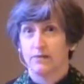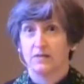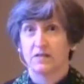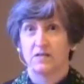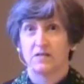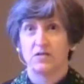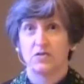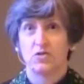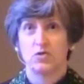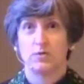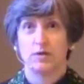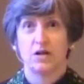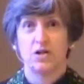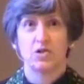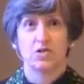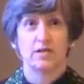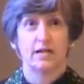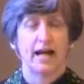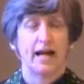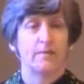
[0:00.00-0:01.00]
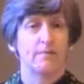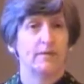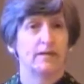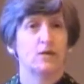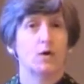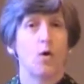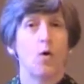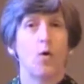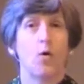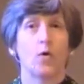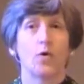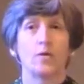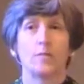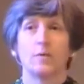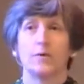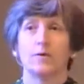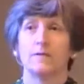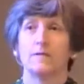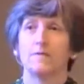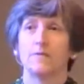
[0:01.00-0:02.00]
for the situation had been
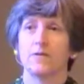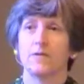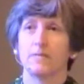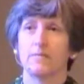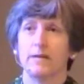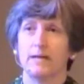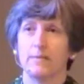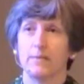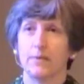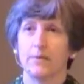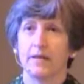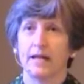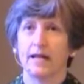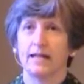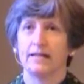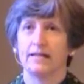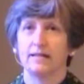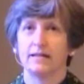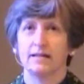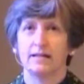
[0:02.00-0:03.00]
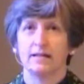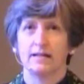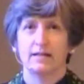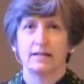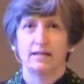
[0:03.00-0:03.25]
horrible for the people then.